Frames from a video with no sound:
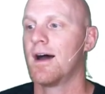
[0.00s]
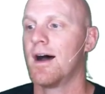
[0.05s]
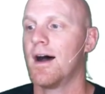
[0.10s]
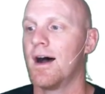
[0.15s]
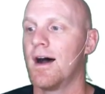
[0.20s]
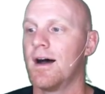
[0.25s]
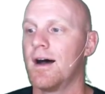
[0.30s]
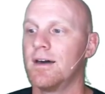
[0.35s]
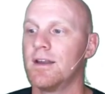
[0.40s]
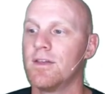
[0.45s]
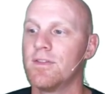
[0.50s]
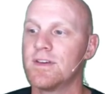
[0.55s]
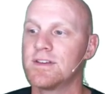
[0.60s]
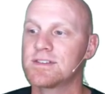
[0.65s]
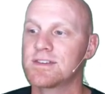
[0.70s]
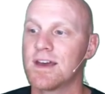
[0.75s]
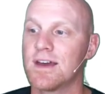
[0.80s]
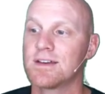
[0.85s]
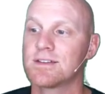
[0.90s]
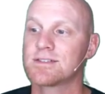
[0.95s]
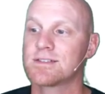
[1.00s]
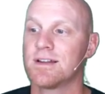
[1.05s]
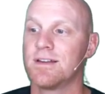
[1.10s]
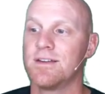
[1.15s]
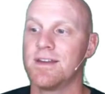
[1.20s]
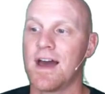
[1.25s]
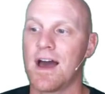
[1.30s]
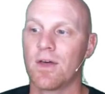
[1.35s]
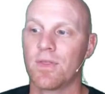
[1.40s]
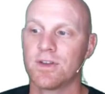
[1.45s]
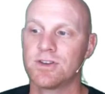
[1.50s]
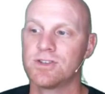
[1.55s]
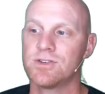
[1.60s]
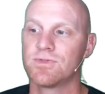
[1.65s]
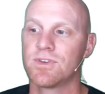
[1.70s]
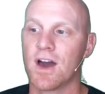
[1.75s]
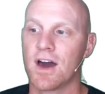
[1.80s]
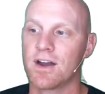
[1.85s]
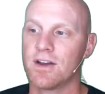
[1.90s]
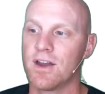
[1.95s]
And in this case, now that you've
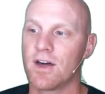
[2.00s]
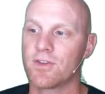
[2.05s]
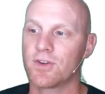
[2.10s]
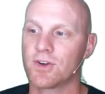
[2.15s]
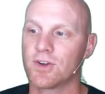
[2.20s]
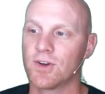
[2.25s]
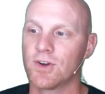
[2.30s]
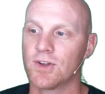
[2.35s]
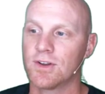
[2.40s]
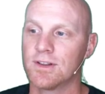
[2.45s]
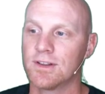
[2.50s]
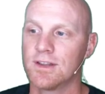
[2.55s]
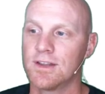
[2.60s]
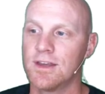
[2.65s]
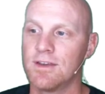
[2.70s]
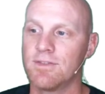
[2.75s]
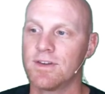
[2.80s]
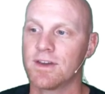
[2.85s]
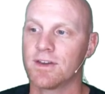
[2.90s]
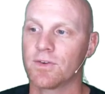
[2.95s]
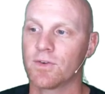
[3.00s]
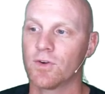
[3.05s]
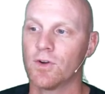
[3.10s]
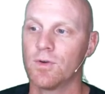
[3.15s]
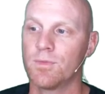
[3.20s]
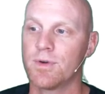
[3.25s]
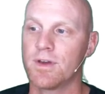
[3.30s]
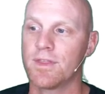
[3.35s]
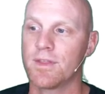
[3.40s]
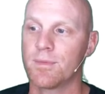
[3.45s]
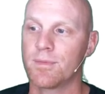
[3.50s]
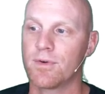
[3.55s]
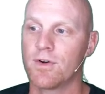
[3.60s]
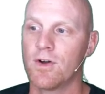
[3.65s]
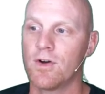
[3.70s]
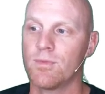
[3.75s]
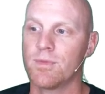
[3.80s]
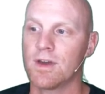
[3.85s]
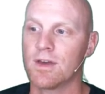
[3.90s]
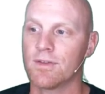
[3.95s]
got another good leaving group in the
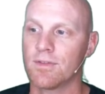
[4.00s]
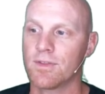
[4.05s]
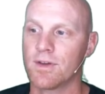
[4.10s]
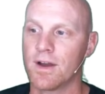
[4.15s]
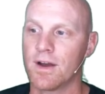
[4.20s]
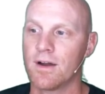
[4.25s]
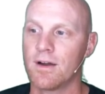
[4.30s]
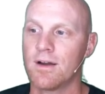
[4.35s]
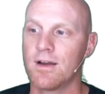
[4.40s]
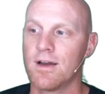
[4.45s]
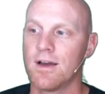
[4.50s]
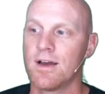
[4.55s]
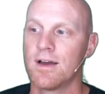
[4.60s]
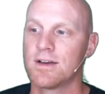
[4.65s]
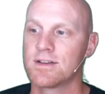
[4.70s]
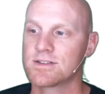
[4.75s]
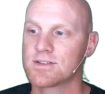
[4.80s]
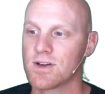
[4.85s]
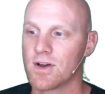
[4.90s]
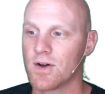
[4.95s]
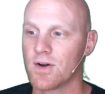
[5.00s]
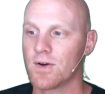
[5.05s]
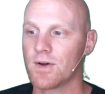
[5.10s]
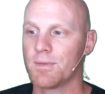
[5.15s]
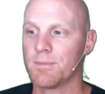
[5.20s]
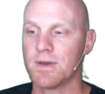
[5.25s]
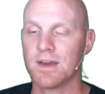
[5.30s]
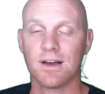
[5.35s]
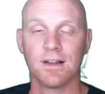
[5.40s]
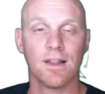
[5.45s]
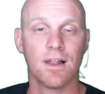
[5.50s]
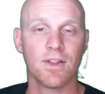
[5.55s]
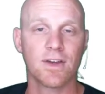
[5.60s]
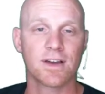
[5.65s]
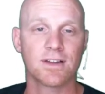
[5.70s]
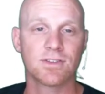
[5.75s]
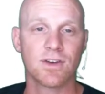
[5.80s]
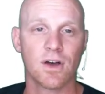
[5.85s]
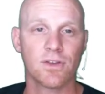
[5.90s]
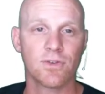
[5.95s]
bromine there, so being allylic,
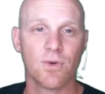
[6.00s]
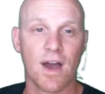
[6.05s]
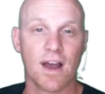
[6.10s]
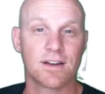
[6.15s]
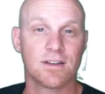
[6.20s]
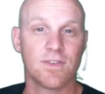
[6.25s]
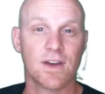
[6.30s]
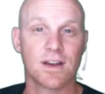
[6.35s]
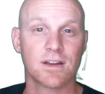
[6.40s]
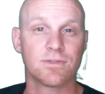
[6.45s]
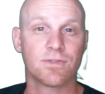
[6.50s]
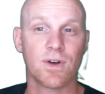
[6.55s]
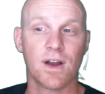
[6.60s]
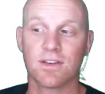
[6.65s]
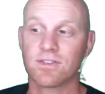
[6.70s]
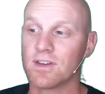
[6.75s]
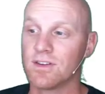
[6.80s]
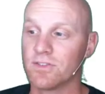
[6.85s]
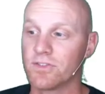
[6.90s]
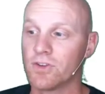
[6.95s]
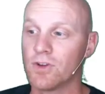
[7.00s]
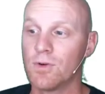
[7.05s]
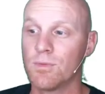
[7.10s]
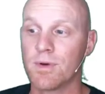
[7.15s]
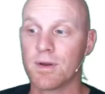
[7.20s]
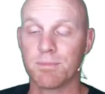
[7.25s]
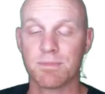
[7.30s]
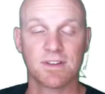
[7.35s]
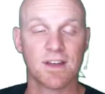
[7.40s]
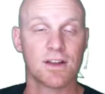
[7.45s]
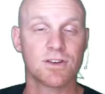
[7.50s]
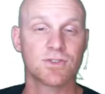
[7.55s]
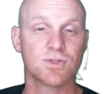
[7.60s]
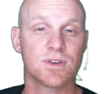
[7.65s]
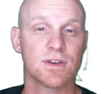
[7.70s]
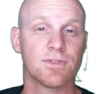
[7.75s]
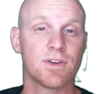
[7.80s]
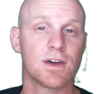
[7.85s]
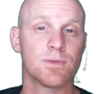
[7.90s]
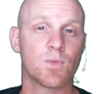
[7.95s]
it's also activated for SN2, but potentially
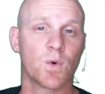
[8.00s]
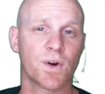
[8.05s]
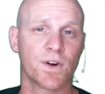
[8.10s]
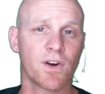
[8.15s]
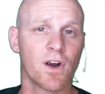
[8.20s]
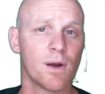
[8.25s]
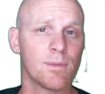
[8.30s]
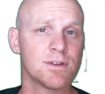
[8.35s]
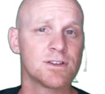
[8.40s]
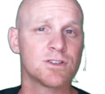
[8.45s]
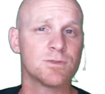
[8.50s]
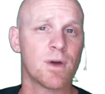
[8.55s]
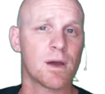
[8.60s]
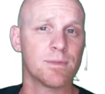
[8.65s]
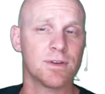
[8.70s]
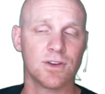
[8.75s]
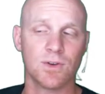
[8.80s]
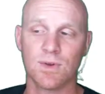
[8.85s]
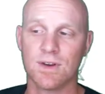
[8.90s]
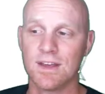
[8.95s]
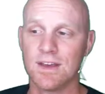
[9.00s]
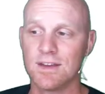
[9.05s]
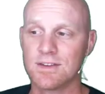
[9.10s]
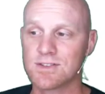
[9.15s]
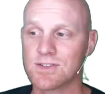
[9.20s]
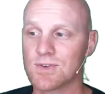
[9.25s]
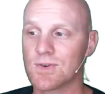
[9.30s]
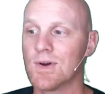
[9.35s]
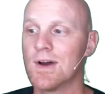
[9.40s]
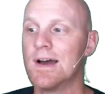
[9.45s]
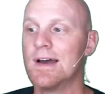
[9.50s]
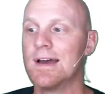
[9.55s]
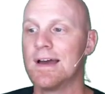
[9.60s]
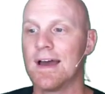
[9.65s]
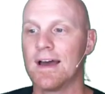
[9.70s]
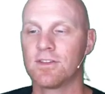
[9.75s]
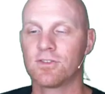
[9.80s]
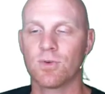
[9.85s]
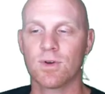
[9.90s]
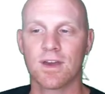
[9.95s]
if you had more carbons, you might be doing E2.
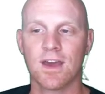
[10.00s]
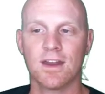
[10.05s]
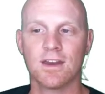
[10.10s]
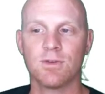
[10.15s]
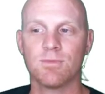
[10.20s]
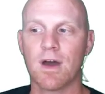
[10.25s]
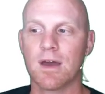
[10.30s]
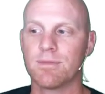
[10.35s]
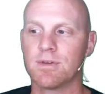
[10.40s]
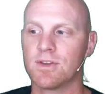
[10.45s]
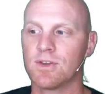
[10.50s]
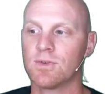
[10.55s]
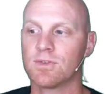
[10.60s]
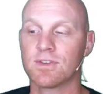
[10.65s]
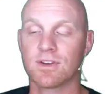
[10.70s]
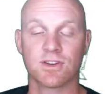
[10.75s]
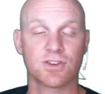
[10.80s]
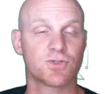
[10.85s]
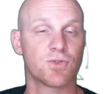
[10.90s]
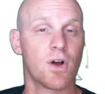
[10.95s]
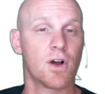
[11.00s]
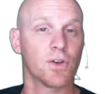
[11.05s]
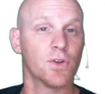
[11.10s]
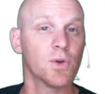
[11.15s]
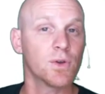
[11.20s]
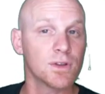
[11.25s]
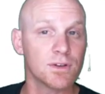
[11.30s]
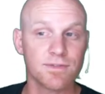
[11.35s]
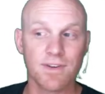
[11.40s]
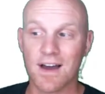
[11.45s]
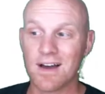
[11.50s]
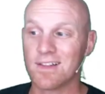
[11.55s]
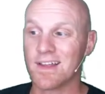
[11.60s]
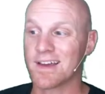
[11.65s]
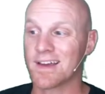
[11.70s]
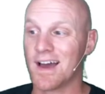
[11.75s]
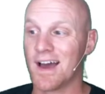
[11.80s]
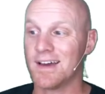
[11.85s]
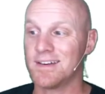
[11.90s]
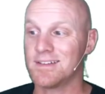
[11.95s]
And so again, you might be using a strong nucleophile
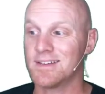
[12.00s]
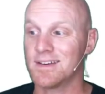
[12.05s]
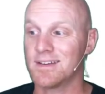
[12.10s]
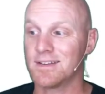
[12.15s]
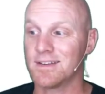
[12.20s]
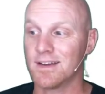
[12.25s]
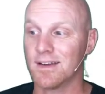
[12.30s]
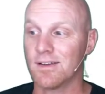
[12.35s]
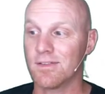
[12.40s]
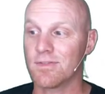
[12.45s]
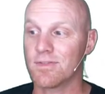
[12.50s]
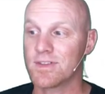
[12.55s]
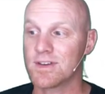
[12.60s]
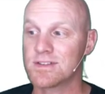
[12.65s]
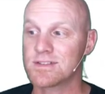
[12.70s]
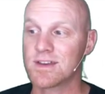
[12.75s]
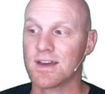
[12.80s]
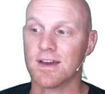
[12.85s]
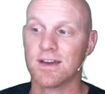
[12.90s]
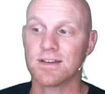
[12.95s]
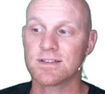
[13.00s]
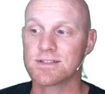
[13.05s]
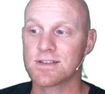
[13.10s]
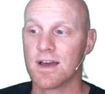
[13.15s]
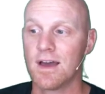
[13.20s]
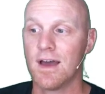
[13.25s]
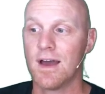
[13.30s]
like I did in this case.